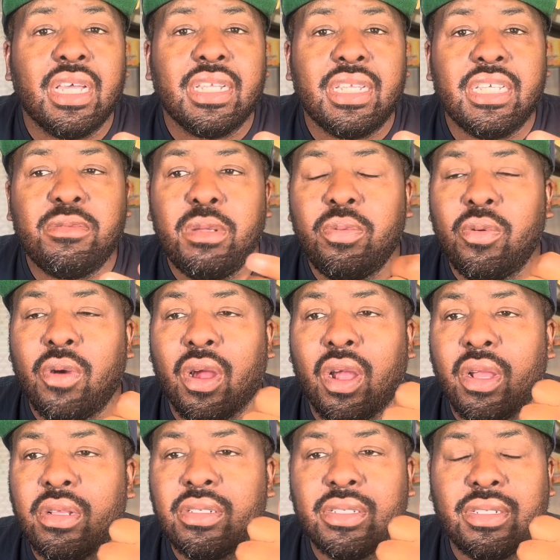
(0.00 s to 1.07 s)
These people
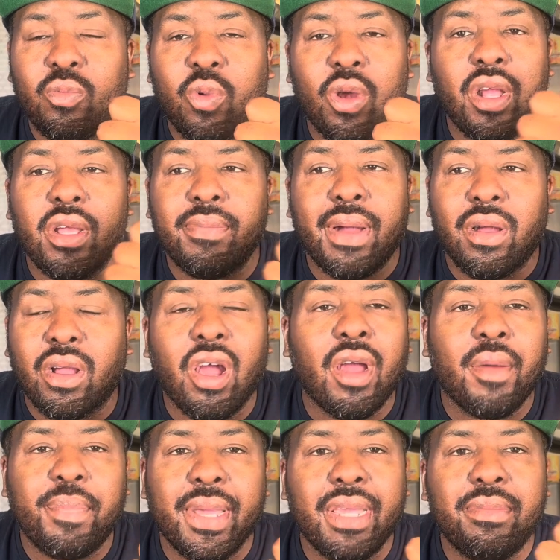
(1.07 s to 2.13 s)
aren't worried about car
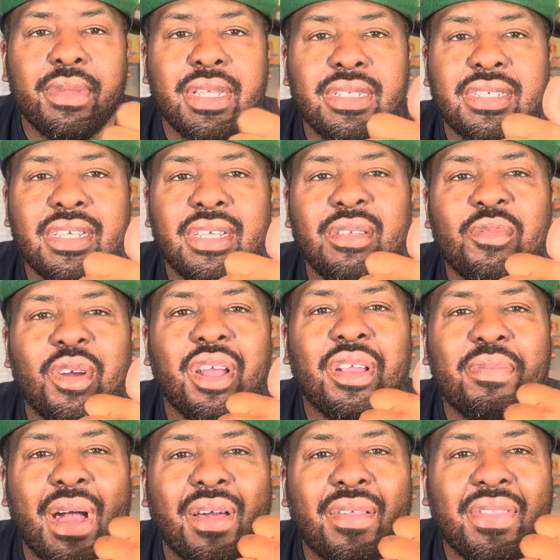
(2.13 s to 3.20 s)
payments and worried
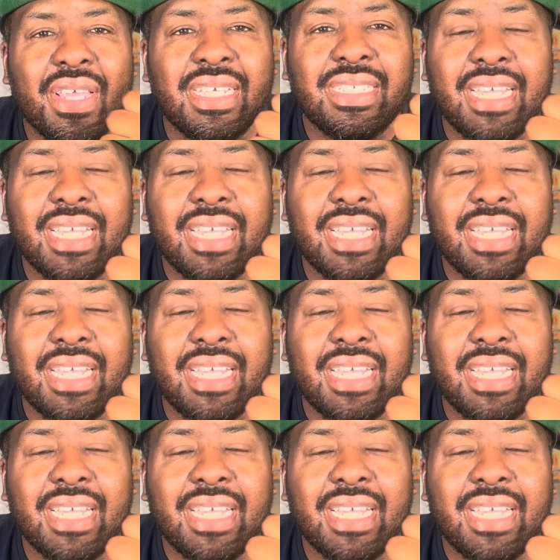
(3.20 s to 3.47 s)
about this.